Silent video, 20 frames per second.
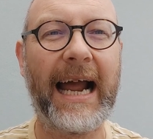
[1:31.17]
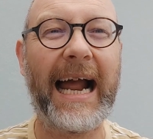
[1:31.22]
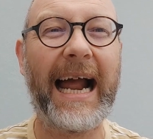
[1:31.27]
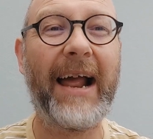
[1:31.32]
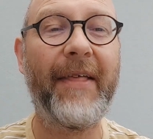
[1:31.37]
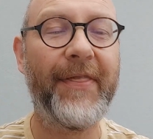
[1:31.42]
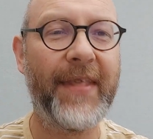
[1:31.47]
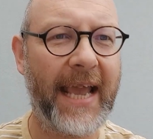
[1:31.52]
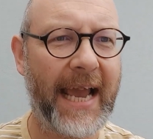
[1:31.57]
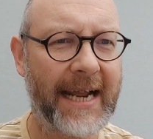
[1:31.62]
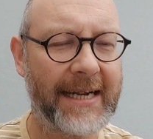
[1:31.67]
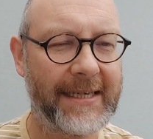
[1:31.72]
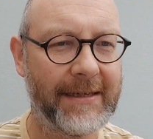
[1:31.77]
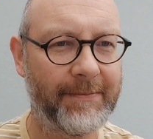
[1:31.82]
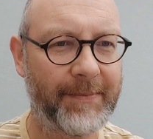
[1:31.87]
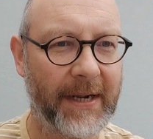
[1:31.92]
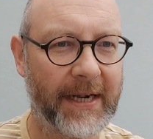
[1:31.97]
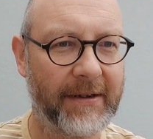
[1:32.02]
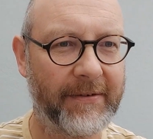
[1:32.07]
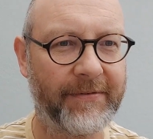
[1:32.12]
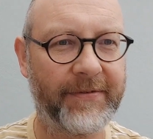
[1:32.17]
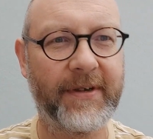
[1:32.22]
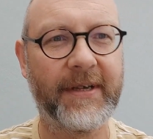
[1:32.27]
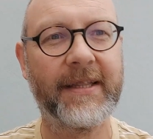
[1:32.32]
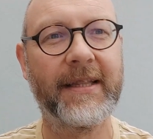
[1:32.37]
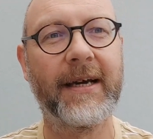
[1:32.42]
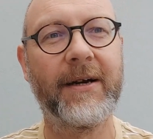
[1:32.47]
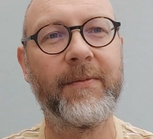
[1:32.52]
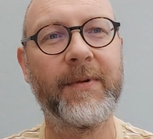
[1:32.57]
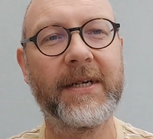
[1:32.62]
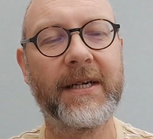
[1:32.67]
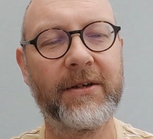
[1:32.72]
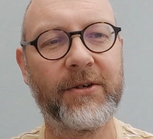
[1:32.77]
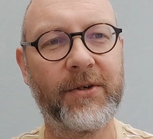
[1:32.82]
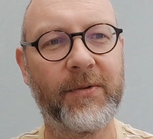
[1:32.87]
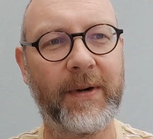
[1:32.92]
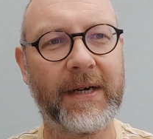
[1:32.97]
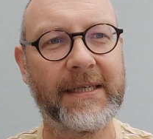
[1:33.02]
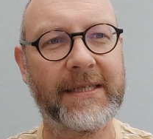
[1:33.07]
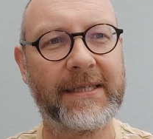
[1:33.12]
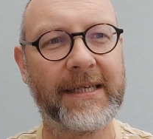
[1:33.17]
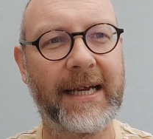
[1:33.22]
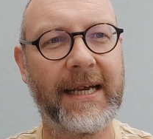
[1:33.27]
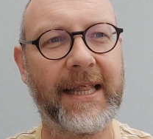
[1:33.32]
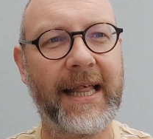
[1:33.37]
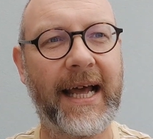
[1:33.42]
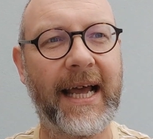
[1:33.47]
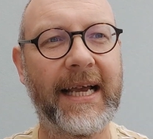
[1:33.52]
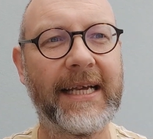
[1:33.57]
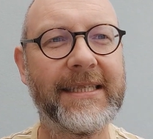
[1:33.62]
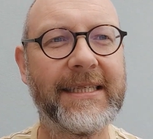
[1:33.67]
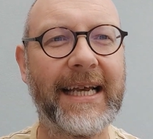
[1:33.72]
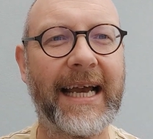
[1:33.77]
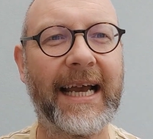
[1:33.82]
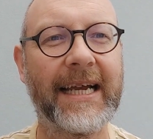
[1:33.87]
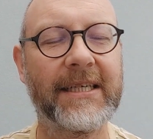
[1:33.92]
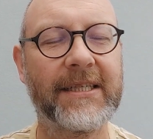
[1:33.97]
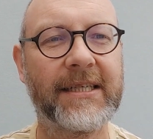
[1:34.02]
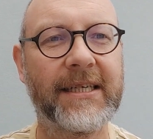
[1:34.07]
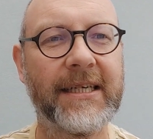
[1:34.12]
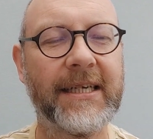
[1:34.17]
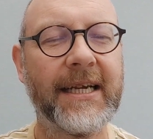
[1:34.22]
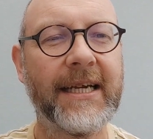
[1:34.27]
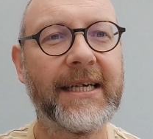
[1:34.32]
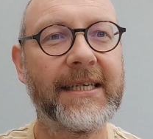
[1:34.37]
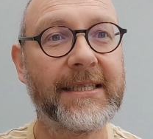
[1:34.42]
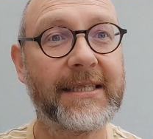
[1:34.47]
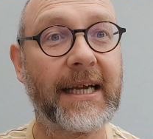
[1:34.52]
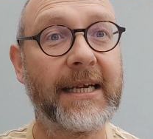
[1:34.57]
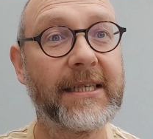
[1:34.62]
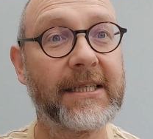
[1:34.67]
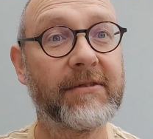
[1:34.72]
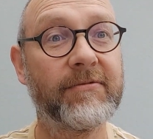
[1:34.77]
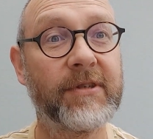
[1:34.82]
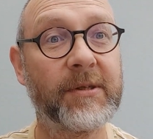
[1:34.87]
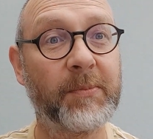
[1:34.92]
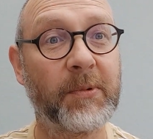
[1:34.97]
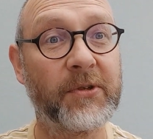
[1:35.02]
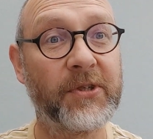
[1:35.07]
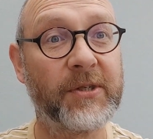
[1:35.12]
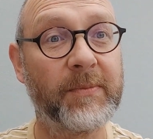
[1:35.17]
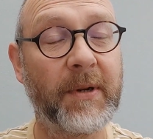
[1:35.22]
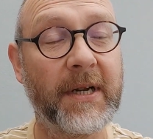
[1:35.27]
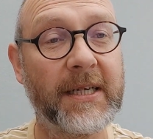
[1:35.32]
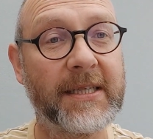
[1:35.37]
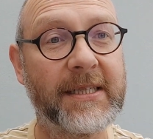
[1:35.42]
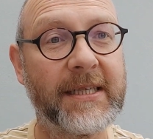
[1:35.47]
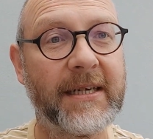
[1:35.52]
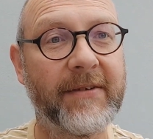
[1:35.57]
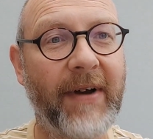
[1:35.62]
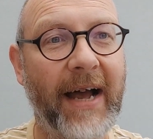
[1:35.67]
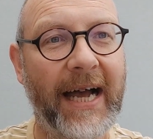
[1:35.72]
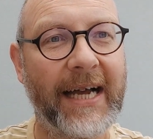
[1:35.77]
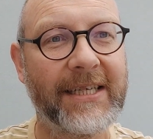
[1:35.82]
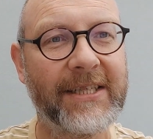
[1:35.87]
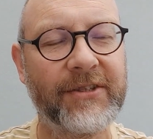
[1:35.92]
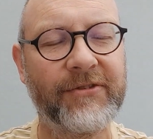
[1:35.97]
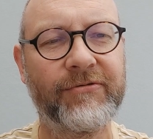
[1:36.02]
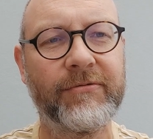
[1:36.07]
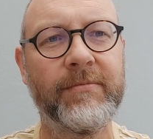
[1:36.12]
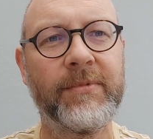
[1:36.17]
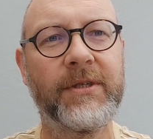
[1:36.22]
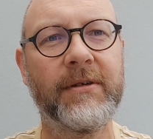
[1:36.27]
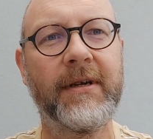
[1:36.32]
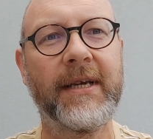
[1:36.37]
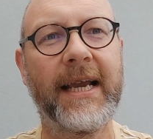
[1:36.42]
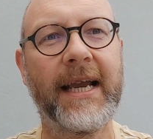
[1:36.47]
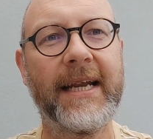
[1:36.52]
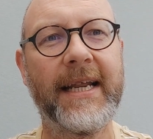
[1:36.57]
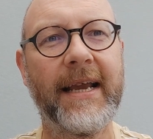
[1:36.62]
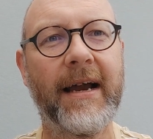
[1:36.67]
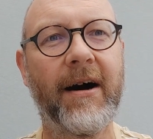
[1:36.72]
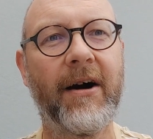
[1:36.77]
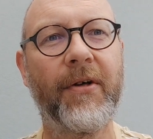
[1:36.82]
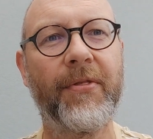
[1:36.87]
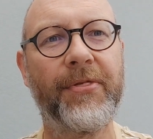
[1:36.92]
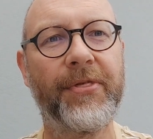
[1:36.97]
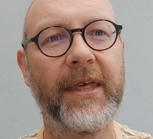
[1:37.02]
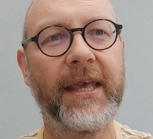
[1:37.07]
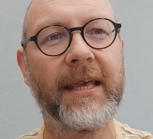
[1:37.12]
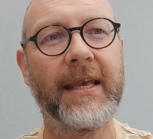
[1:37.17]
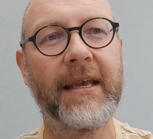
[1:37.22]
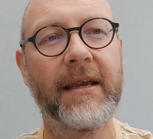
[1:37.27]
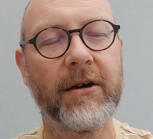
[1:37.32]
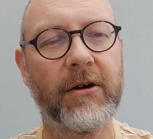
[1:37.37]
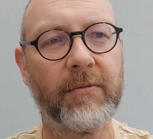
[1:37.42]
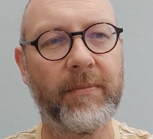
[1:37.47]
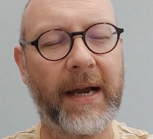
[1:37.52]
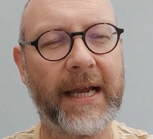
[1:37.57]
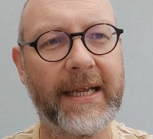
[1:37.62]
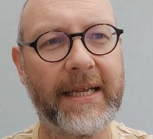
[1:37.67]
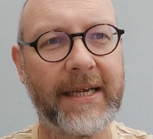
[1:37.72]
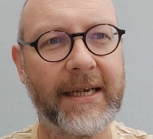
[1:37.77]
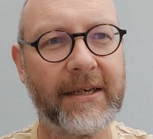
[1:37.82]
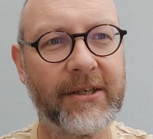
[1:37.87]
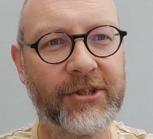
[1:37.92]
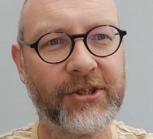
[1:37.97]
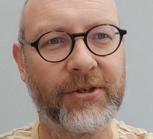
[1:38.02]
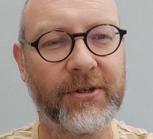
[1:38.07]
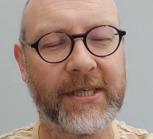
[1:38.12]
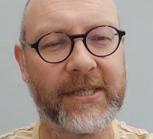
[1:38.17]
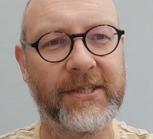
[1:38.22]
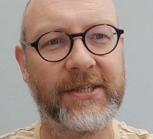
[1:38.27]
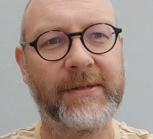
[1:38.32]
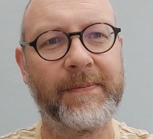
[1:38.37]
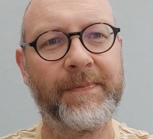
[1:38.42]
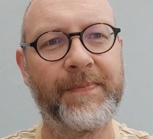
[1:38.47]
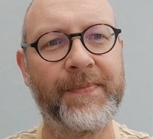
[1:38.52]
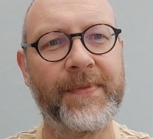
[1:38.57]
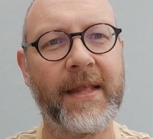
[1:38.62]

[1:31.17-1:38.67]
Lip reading: And the added benefit, though we don't always say that, is it actually takes the responsibility of us from doing any hard thinking or making a choice.